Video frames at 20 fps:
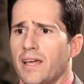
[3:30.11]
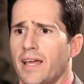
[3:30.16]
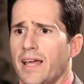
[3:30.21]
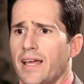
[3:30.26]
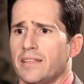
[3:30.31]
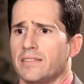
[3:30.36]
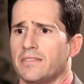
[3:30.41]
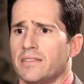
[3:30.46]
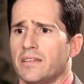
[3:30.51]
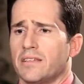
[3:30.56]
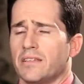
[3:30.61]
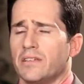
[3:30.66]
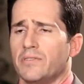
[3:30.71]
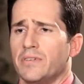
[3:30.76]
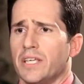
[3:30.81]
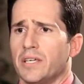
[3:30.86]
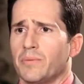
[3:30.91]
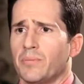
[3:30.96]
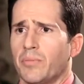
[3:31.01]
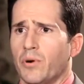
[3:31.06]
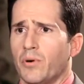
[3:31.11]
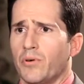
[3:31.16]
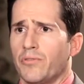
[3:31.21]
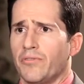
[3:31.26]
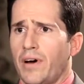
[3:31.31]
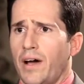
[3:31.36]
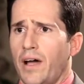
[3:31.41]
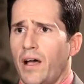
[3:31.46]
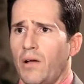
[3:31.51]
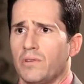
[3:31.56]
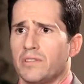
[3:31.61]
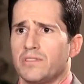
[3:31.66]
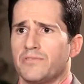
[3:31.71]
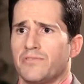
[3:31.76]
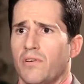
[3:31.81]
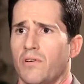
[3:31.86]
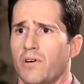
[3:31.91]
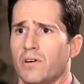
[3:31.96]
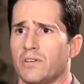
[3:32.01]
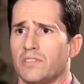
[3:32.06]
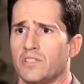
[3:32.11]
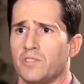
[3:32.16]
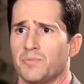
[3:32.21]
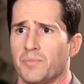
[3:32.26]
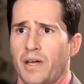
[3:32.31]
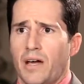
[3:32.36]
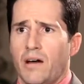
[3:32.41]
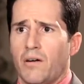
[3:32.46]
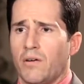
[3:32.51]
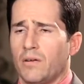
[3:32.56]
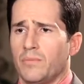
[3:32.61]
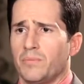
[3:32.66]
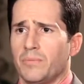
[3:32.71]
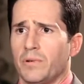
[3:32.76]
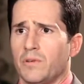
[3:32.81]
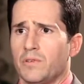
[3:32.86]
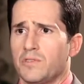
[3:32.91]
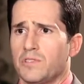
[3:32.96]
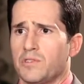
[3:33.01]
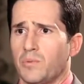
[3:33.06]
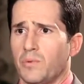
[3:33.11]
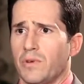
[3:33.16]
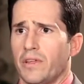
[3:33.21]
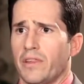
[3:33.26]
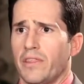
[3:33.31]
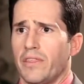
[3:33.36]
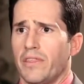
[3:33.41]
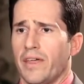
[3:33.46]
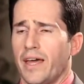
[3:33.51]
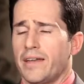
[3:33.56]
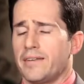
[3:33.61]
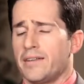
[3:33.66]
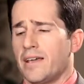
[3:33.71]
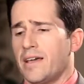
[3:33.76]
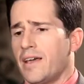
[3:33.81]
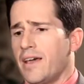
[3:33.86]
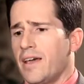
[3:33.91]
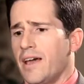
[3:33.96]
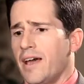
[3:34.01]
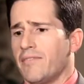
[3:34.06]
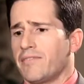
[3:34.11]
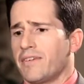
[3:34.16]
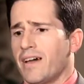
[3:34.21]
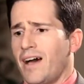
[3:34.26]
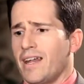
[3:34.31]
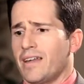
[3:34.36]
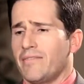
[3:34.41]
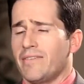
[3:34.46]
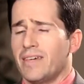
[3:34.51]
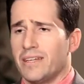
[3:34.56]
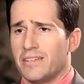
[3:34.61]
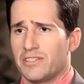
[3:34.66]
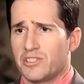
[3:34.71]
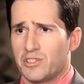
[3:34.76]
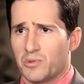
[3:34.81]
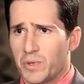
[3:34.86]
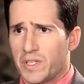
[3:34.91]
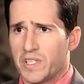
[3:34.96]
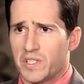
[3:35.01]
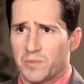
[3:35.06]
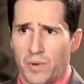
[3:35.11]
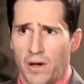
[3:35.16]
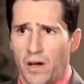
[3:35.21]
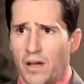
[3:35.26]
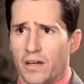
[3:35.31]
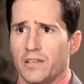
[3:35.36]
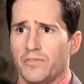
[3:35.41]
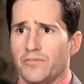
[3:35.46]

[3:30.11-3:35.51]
has a unique profile as far as its power and pulse width that have kind of hit a sweet spot,